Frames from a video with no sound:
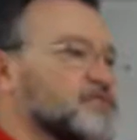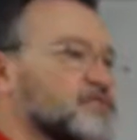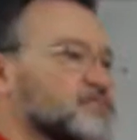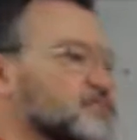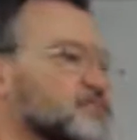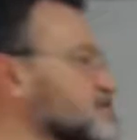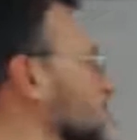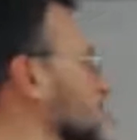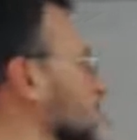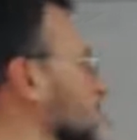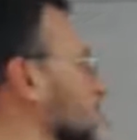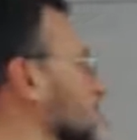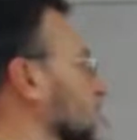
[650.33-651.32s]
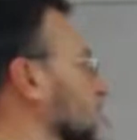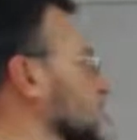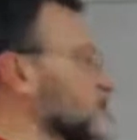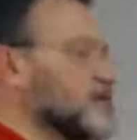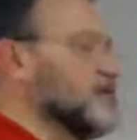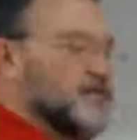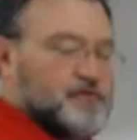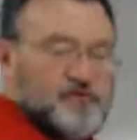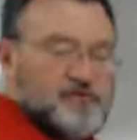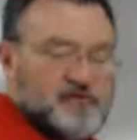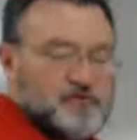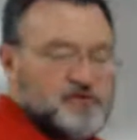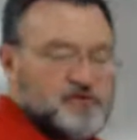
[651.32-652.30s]
forms. They're
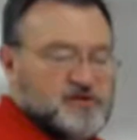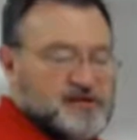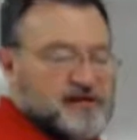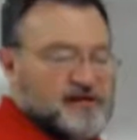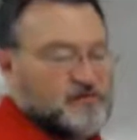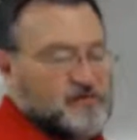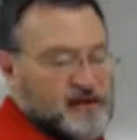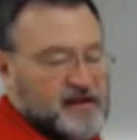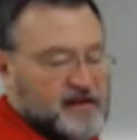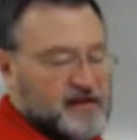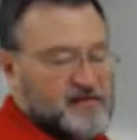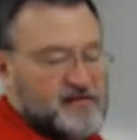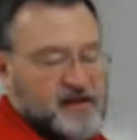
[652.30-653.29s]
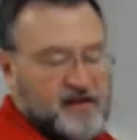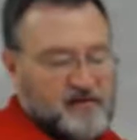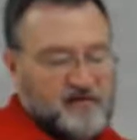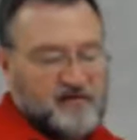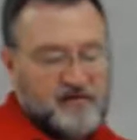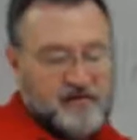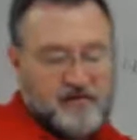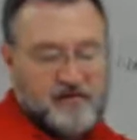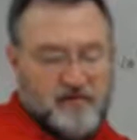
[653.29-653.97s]
in solution now, and again, they can